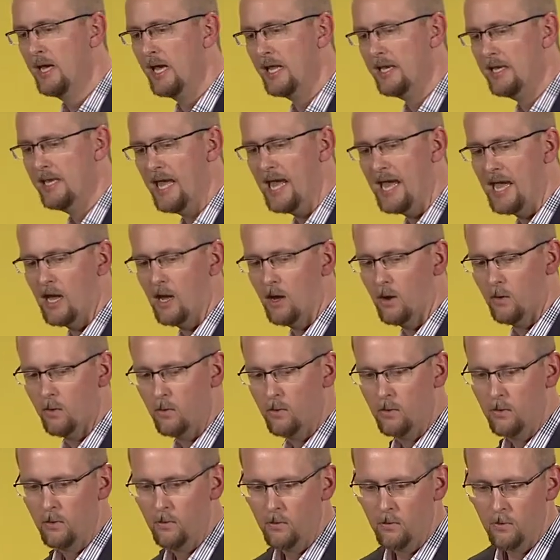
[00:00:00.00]
and now
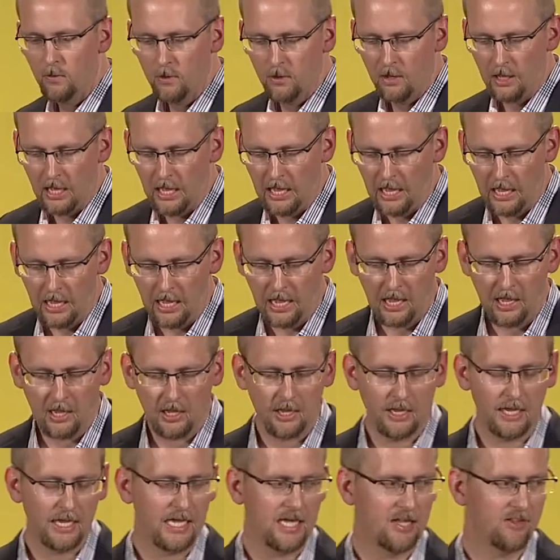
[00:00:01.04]

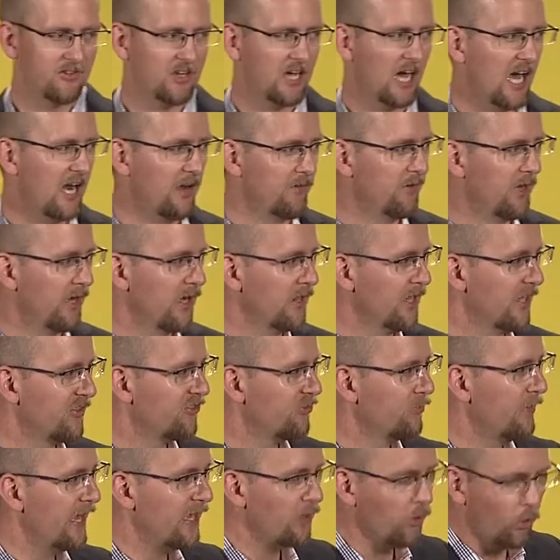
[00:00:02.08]
it's kind of a
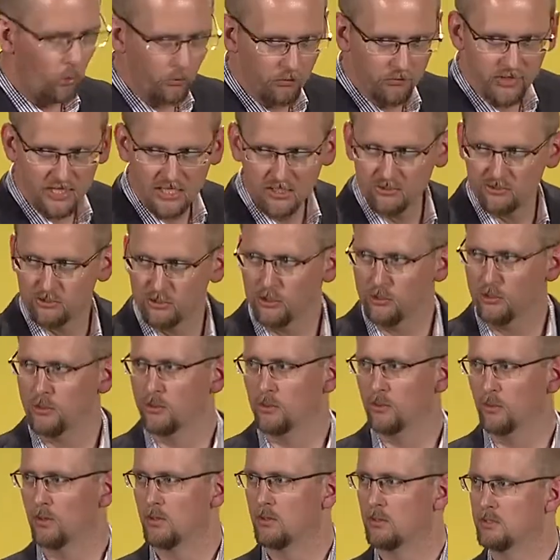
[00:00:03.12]
let's make old things
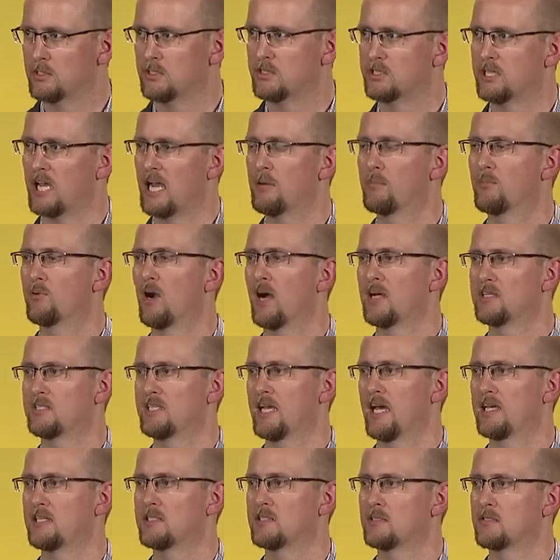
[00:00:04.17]
new type
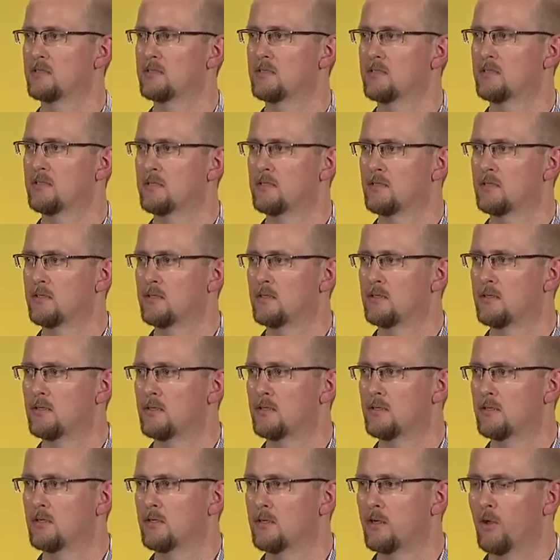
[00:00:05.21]
process
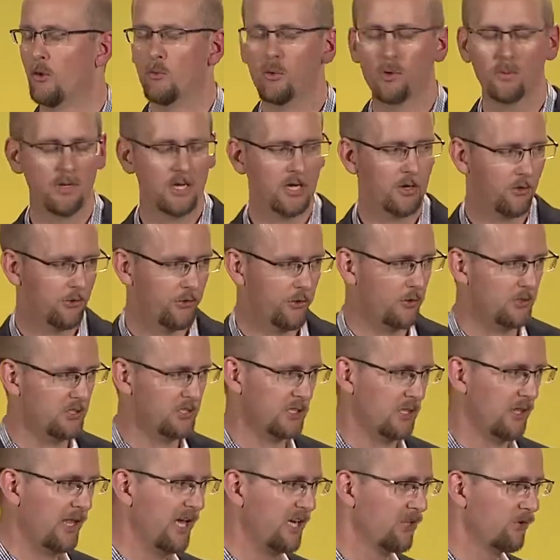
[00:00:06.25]
when we go through and
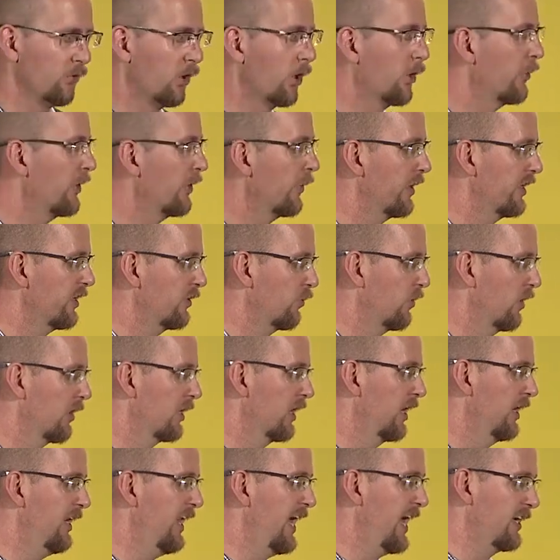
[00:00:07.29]
select what are we going to work
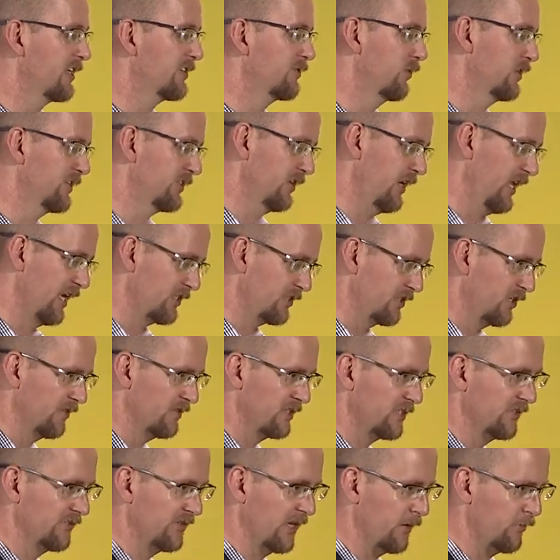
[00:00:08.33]
on next, what's the next
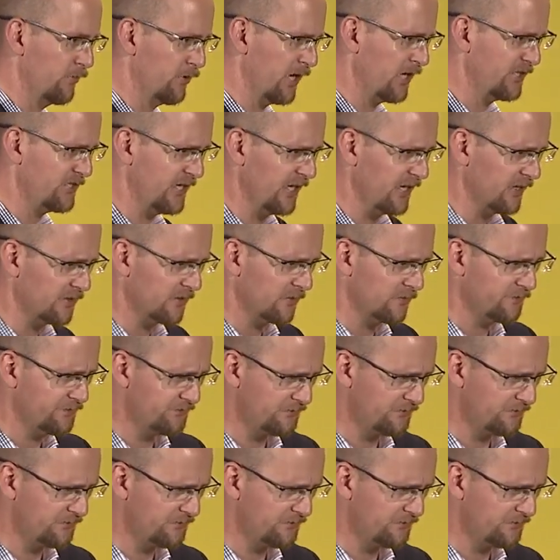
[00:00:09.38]
service design project.